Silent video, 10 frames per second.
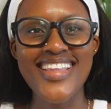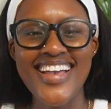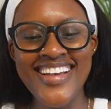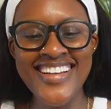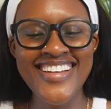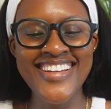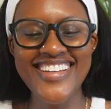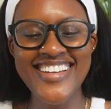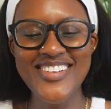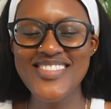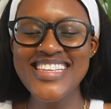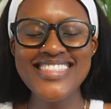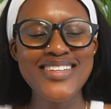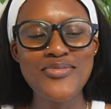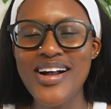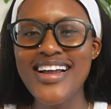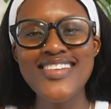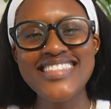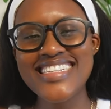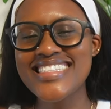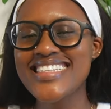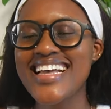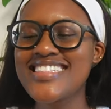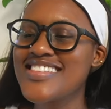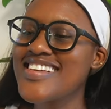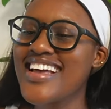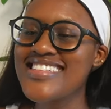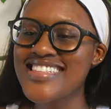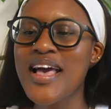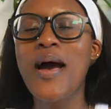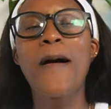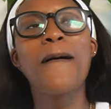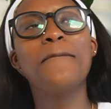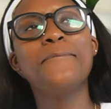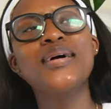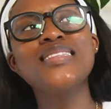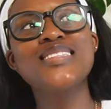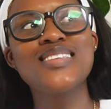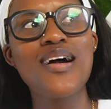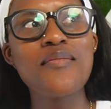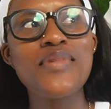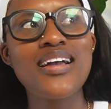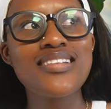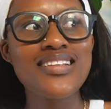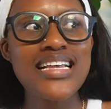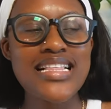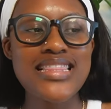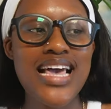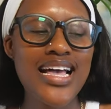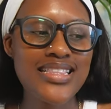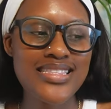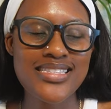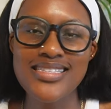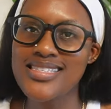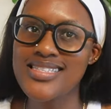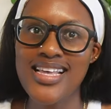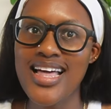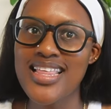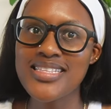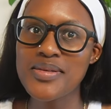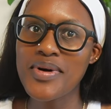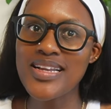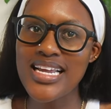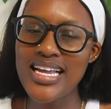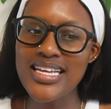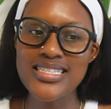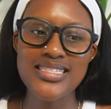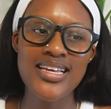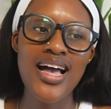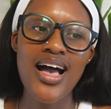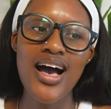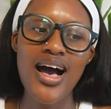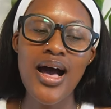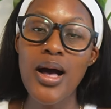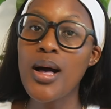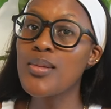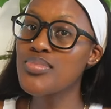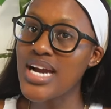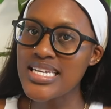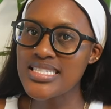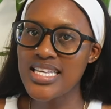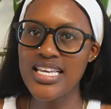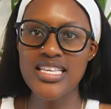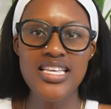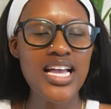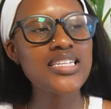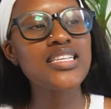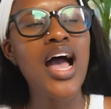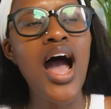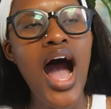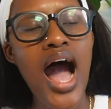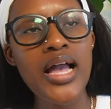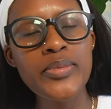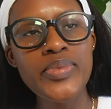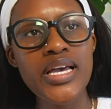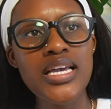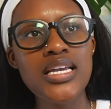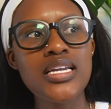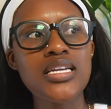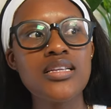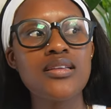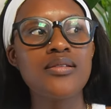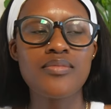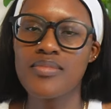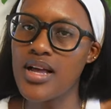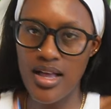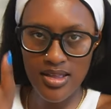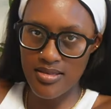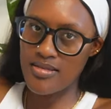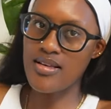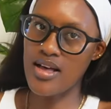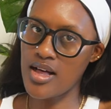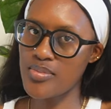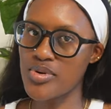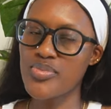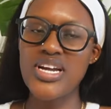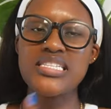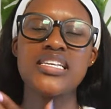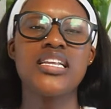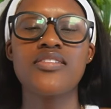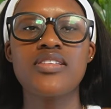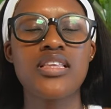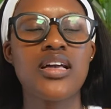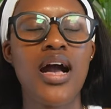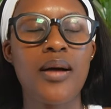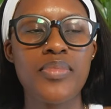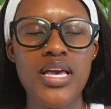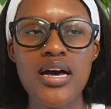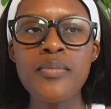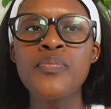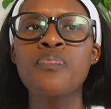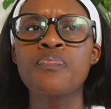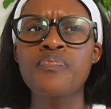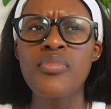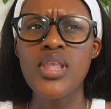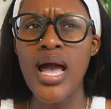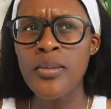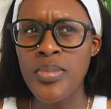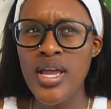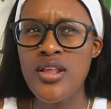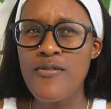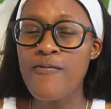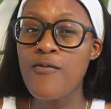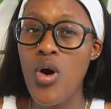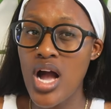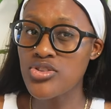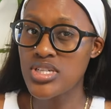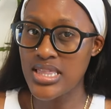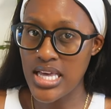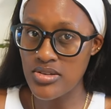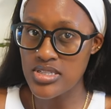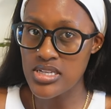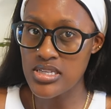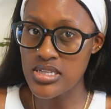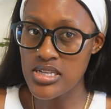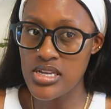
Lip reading: it's work a little stress, you guys. But yeah, man, that's about it. Pricing, yes. I paid, I'll put pricing and everything up here. I paid 400,000.